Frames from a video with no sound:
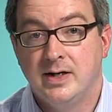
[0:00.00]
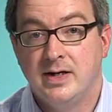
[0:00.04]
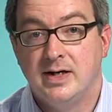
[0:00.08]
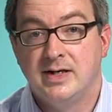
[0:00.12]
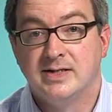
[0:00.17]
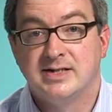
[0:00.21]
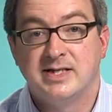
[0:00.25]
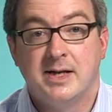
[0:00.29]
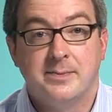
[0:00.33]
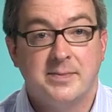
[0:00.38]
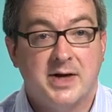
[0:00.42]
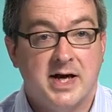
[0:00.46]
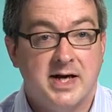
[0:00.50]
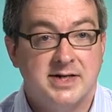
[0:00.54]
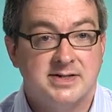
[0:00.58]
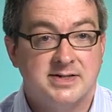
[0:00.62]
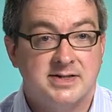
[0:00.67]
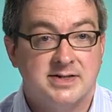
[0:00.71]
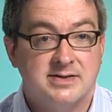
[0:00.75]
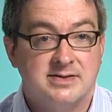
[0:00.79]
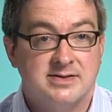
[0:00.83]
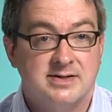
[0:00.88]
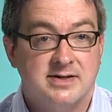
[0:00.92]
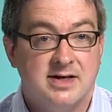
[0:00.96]
In some
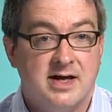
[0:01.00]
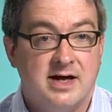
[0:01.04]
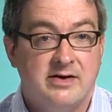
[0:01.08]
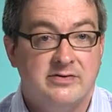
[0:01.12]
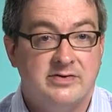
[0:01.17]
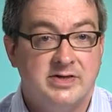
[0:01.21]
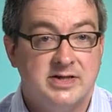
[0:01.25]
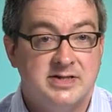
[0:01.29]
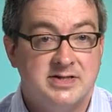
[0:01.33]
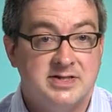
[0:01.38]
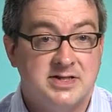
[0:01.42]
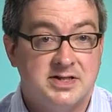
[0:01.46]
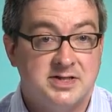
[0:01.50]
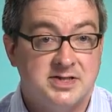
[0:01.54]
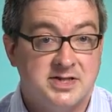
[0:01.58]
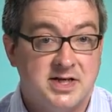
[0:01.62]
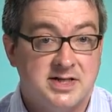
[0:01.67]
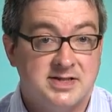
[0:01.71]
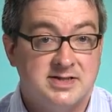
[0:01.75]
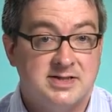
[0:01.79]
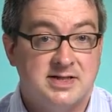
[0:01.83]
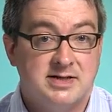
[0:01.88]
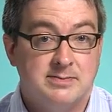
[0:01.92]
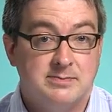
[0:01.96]
cases, evidence
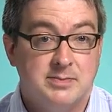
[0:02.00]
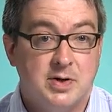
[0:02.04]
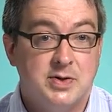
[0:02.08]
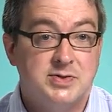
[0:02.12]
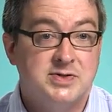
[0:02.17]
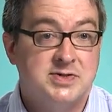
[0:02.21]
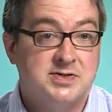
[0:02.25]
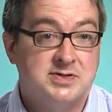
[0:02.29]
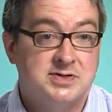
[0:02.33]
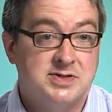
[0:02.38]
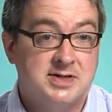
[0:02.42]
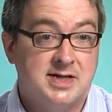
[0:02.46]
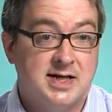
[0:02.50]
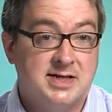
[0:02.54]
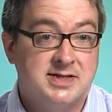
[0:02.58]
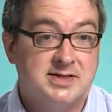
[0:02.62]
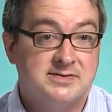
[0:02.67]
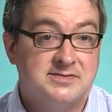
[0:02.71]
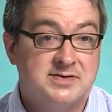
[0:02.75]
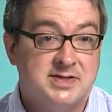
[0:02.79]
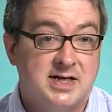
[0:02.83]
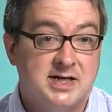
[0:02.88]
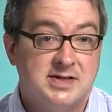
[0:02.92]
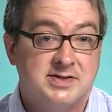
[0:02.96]
suggests that
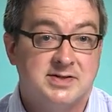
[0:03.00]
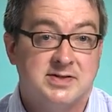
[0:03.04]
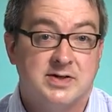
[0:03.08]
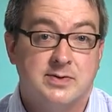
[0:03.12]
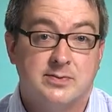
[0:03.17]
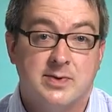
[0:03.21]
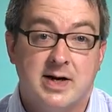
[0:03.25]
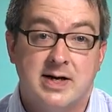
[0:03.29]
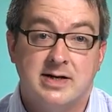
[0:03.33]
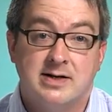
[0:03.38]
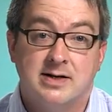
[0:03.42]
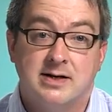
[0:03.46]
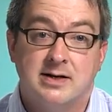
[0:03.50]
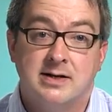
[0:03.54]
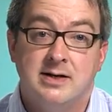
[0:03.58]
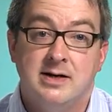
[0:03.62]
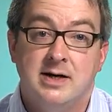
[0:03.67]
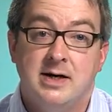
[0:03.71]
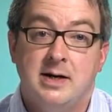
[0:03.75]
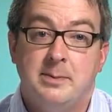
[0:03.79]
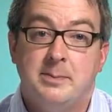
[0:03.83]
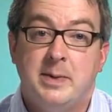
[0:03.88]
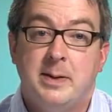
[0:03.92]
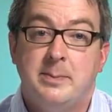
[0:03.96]
motion-selective cells in the retina
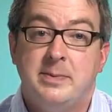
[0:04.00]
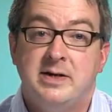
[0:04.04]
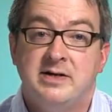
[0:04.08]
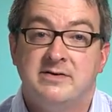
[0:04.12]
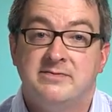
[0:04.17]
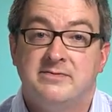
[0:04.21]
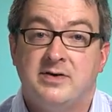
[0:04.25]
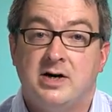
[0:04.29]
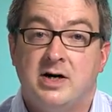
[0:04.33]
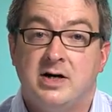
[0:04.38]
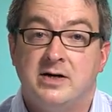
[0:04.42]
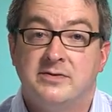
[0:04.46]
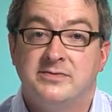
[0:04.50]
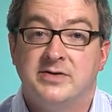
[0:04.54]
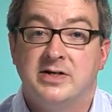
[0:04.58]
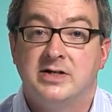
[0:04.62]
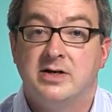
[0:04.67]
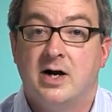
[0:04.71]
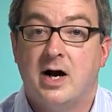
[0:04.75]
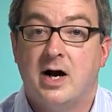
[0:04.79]
may be involved in